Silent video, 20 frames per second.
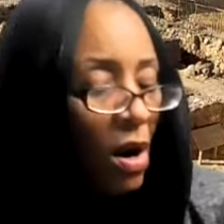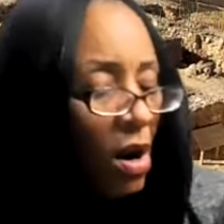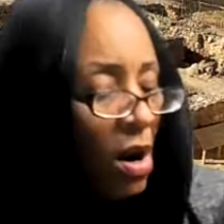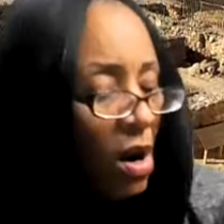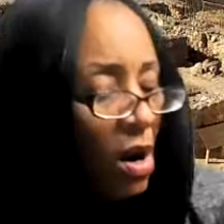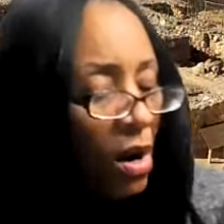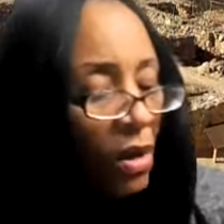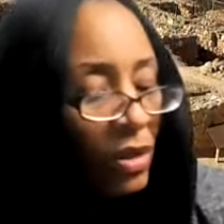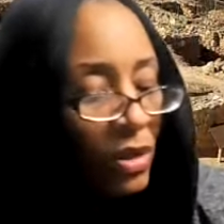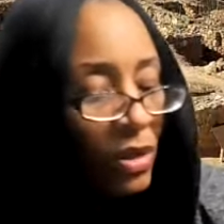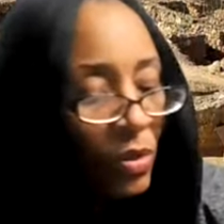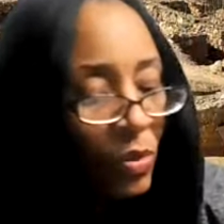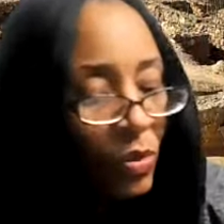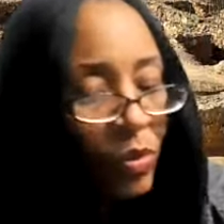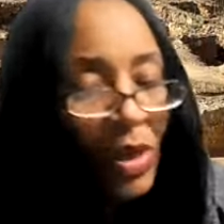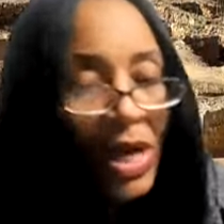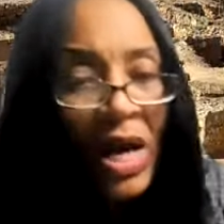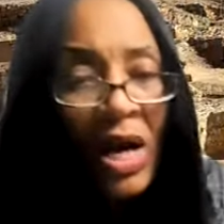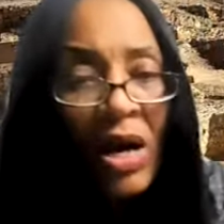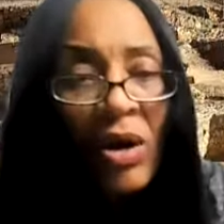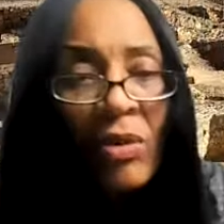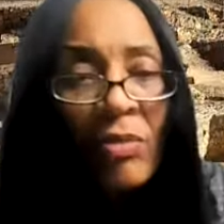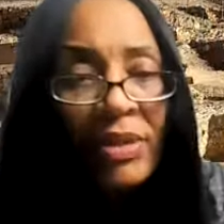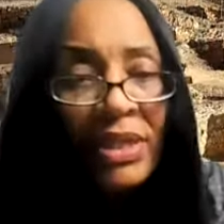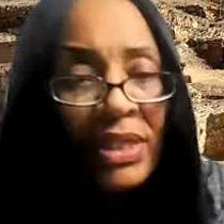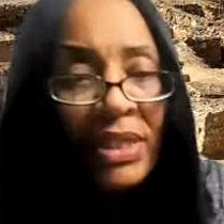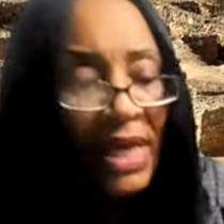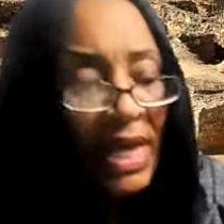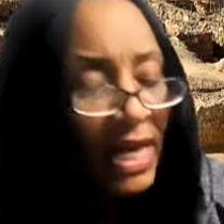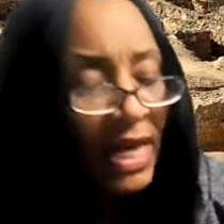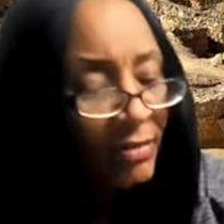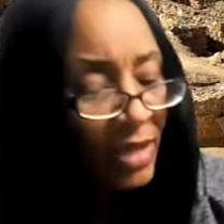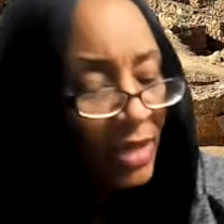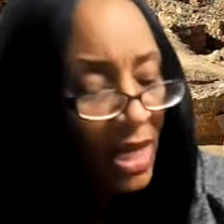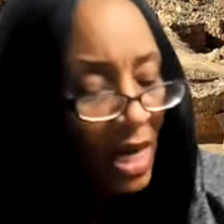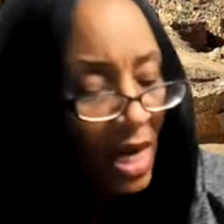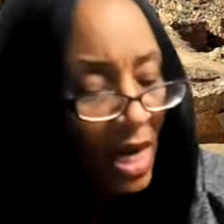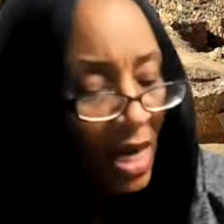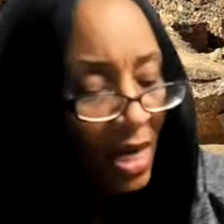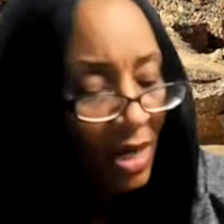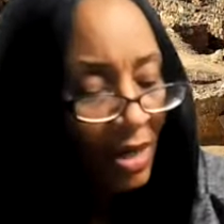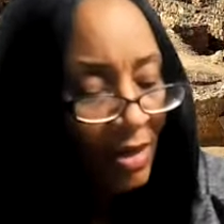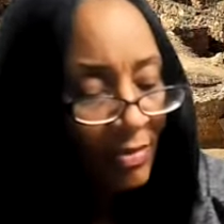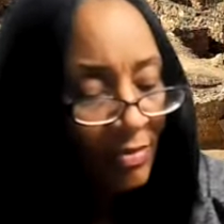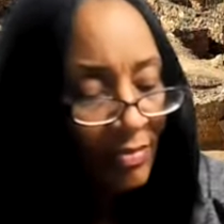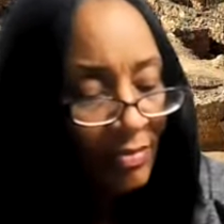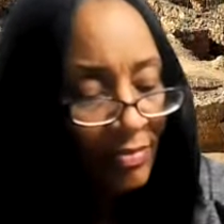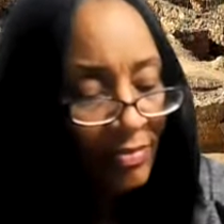All around became calm.